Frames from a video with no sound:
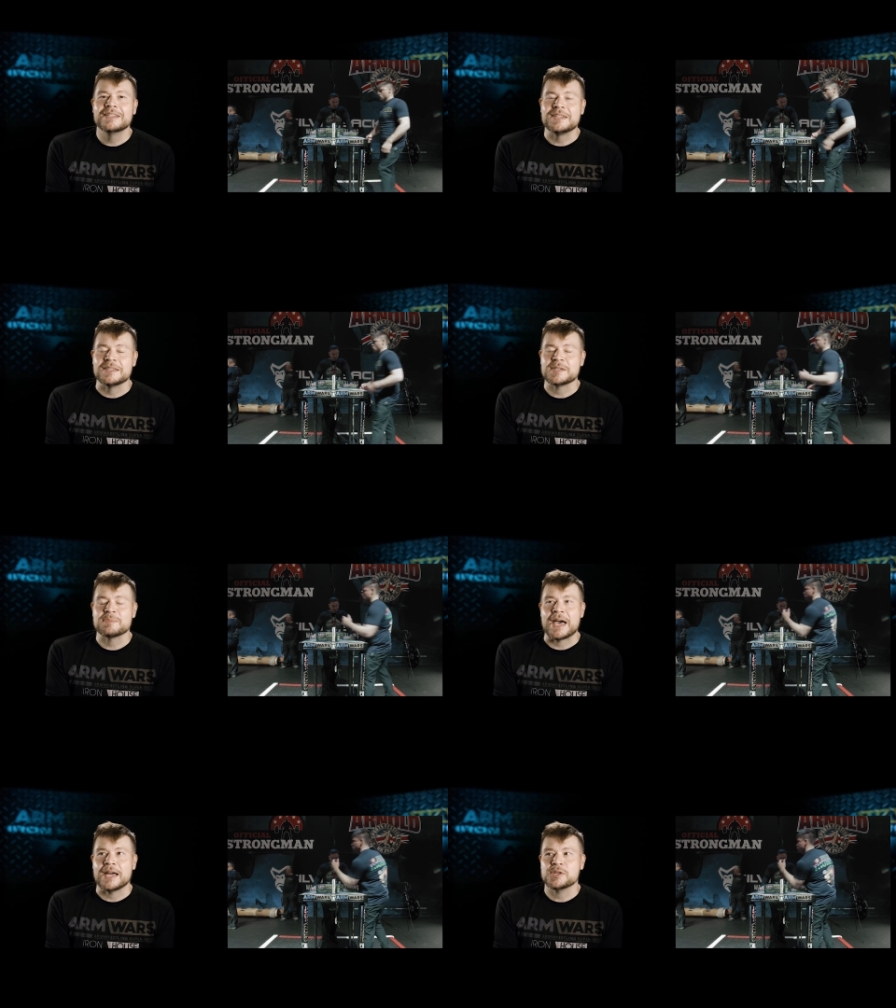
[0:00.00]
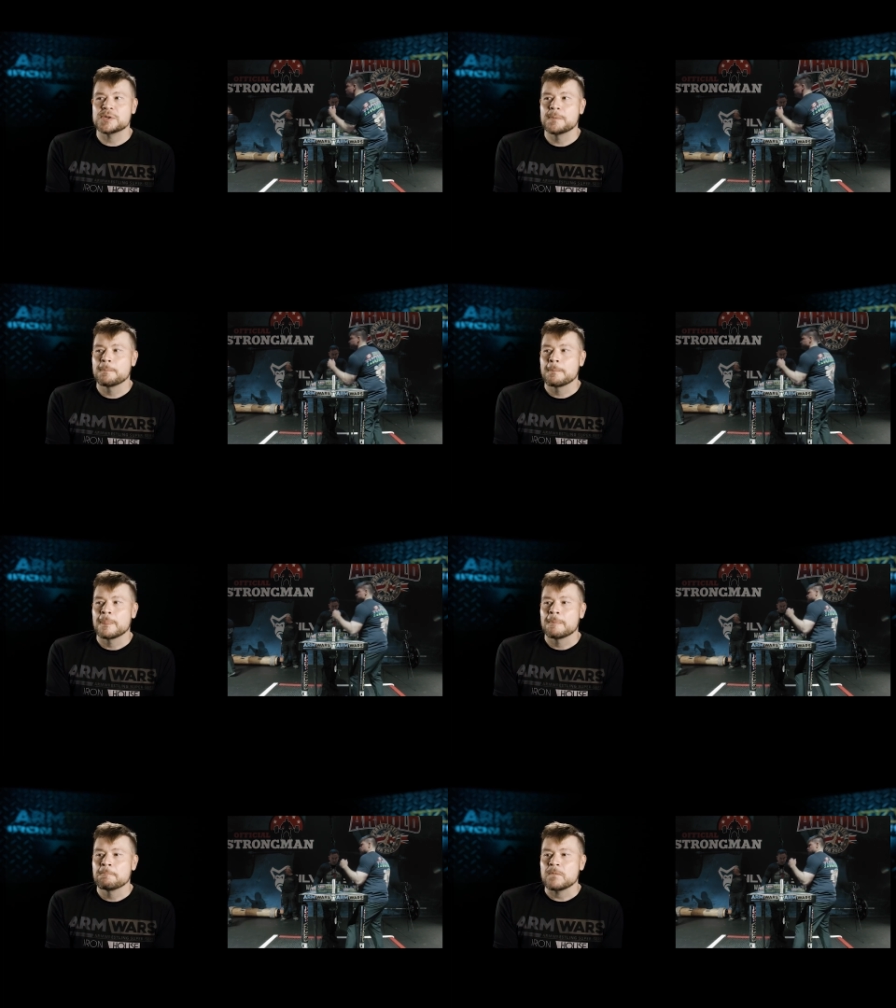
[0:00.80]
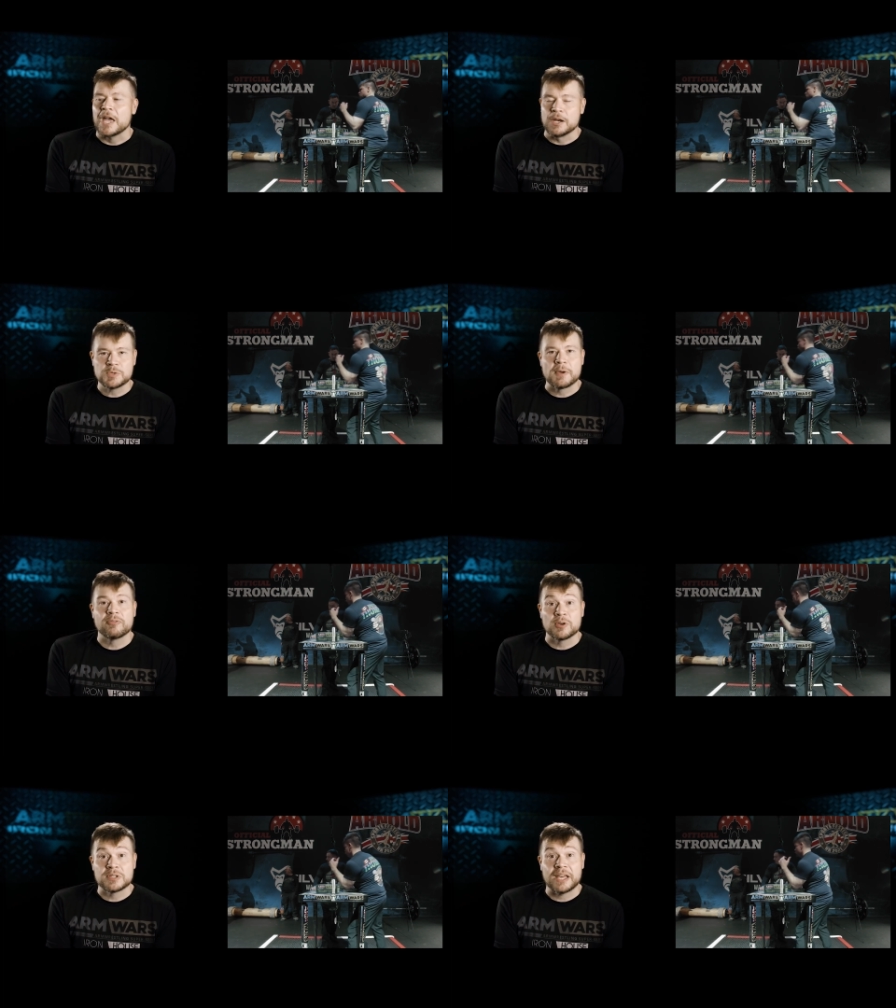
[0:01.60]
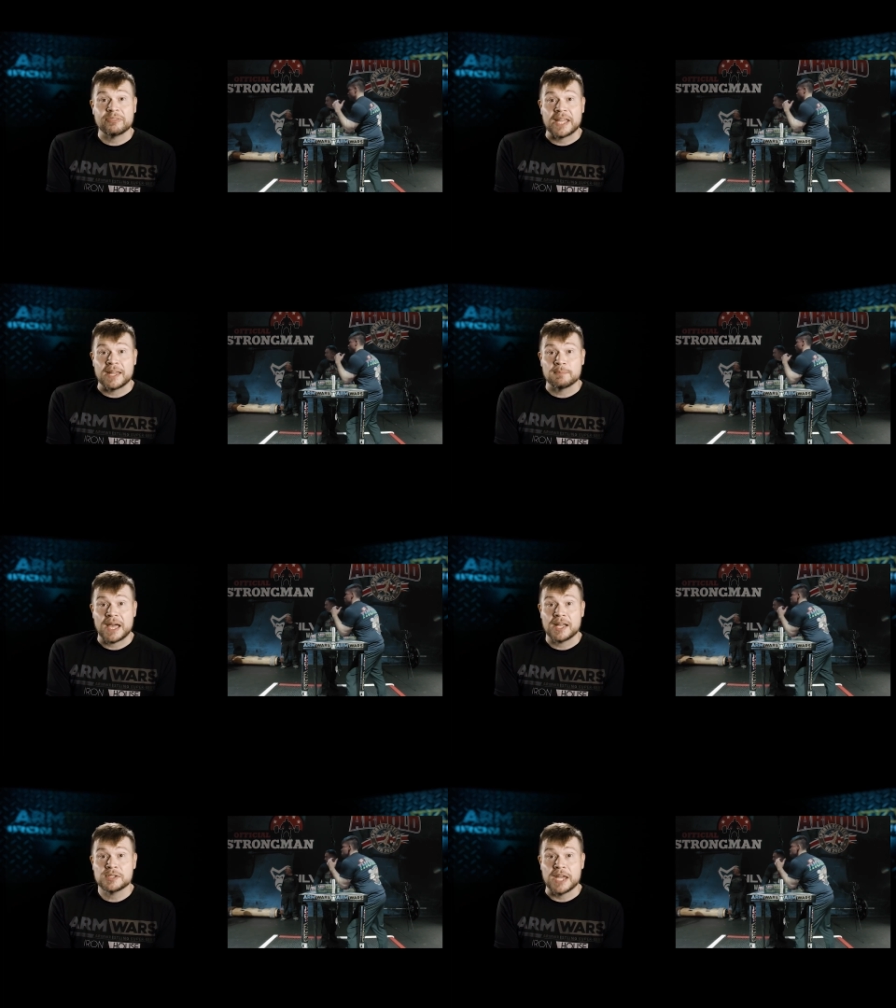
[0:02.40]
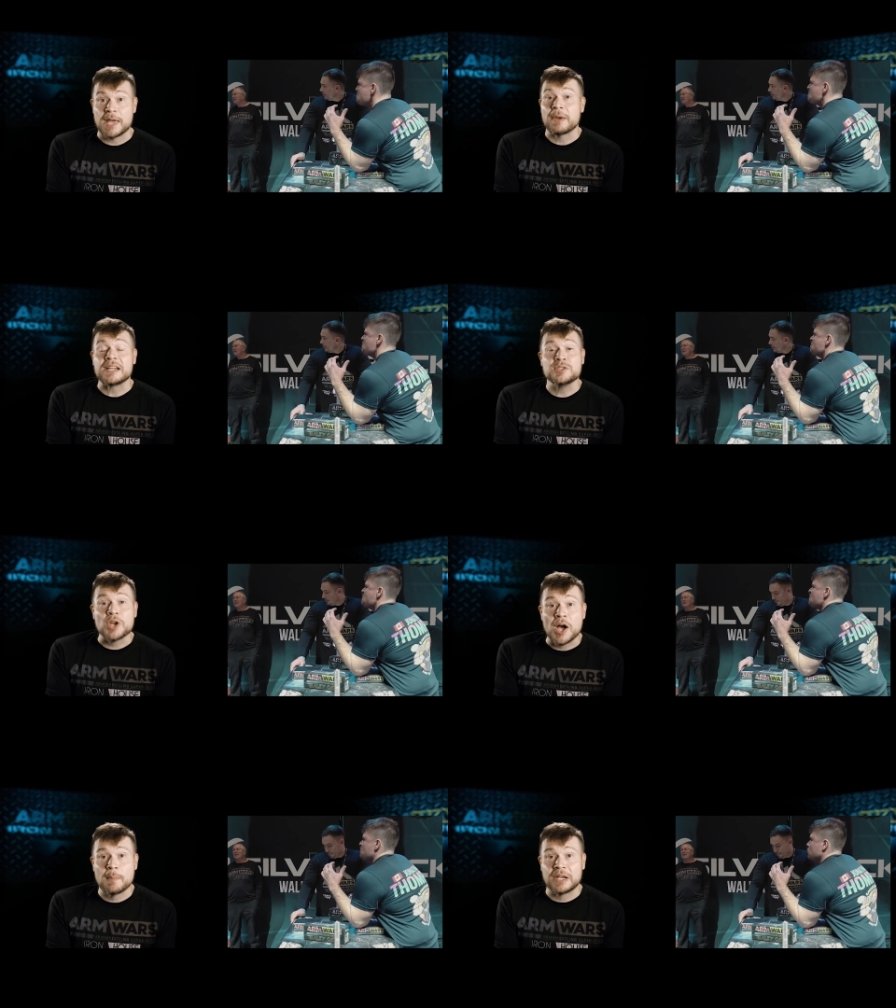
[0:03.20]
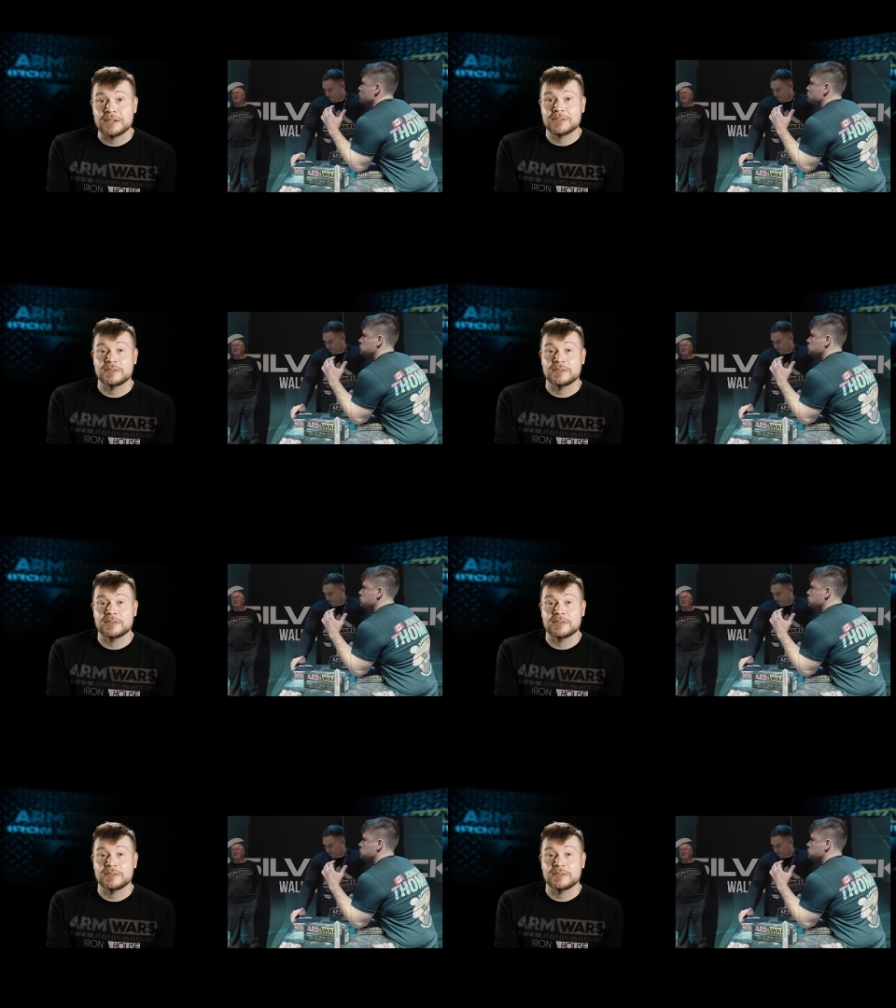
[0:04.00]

to this match. And it was my first left-hand match, and my dominant